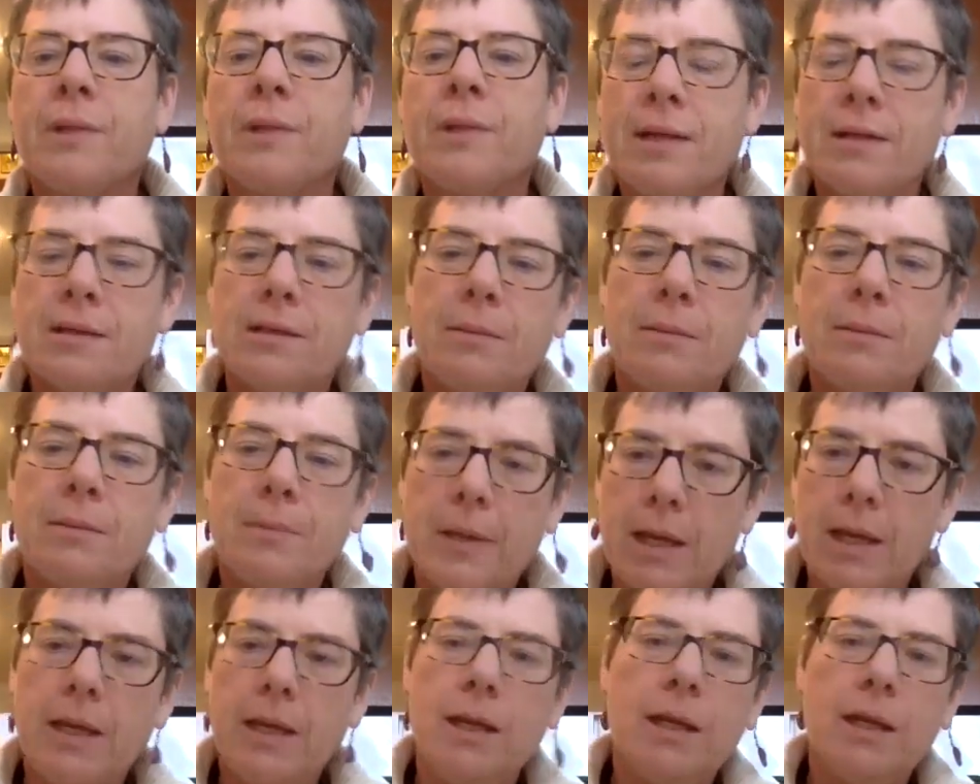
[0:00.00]
has a
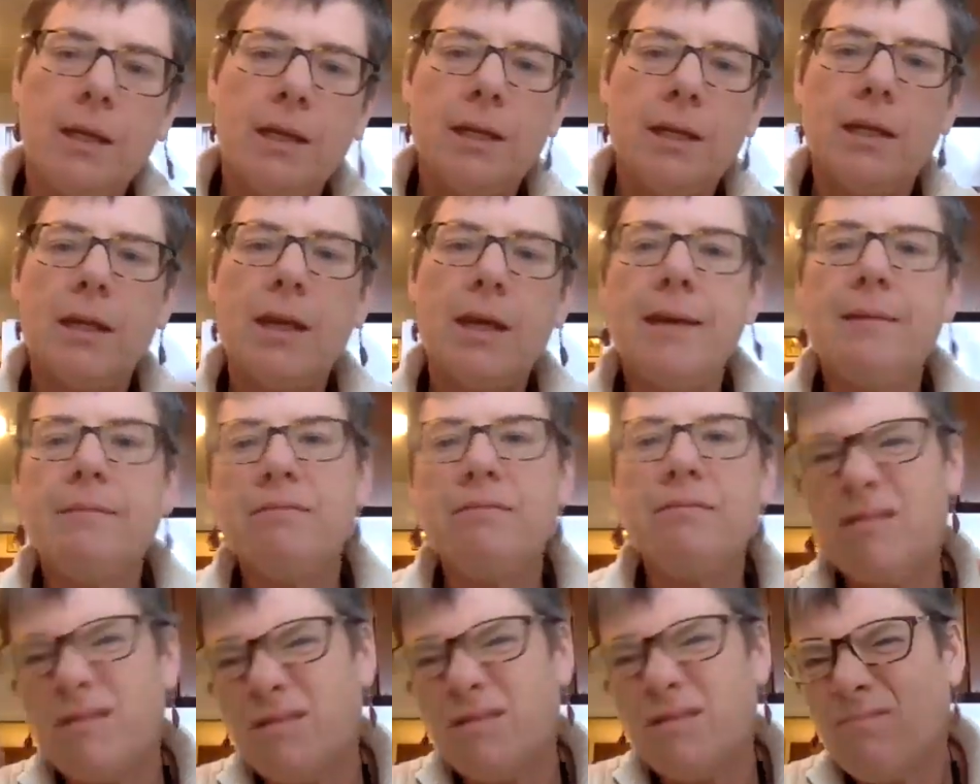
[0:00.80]
beginning and an
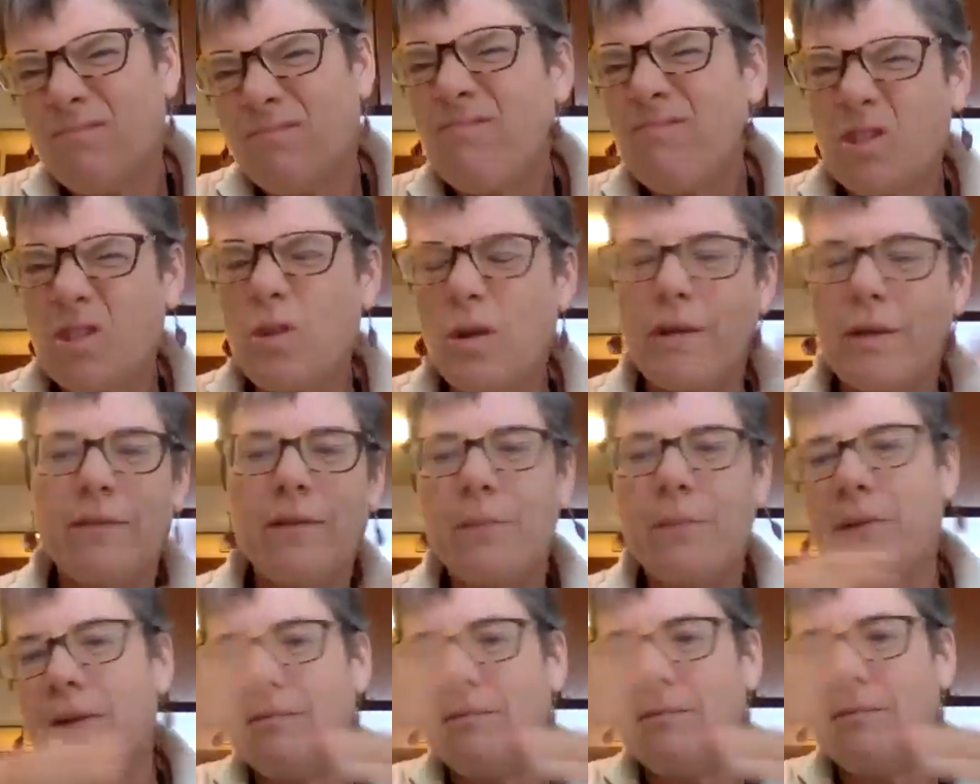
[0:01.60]
end, sort
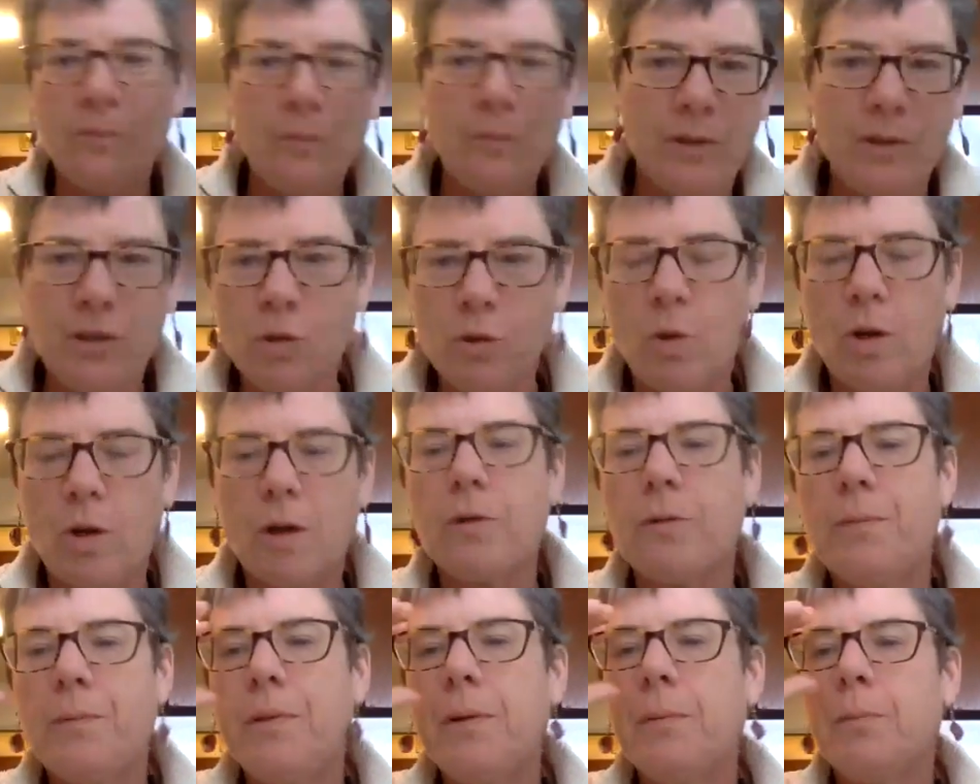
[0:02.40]
of. I mean, we do work
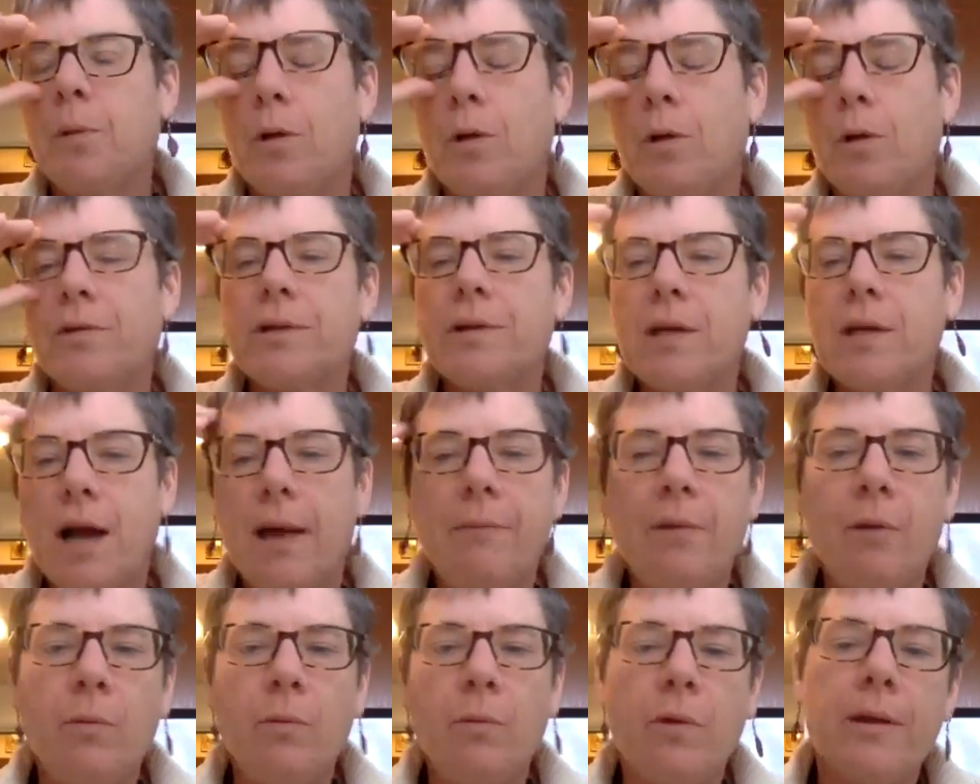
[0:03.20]
with people over
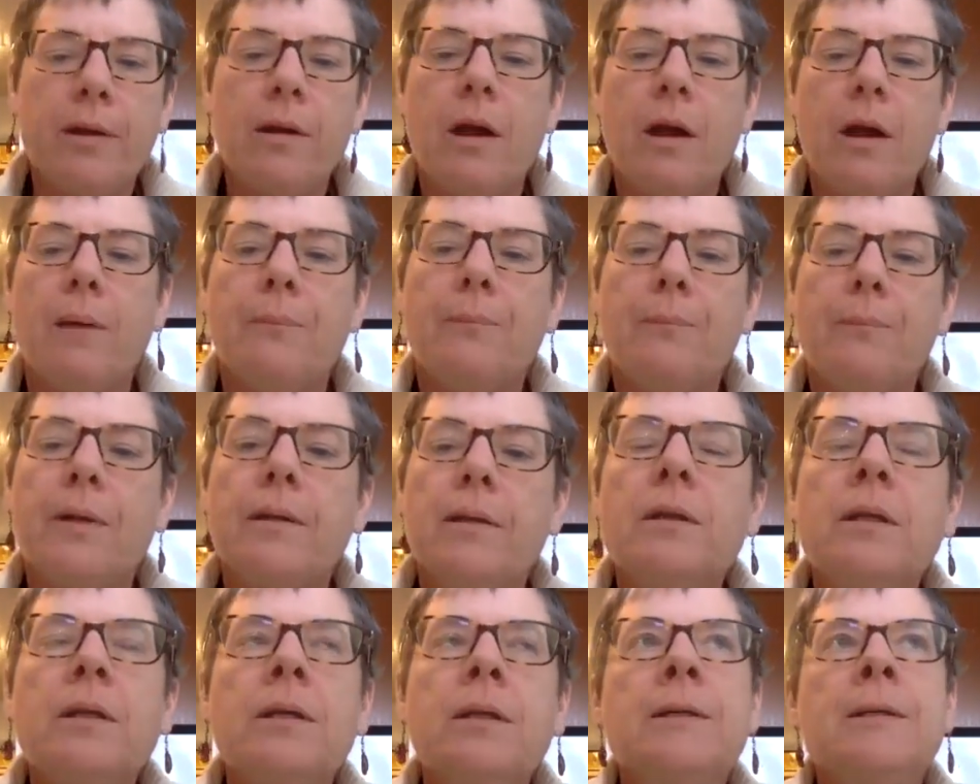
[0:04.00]
time and whatnot, but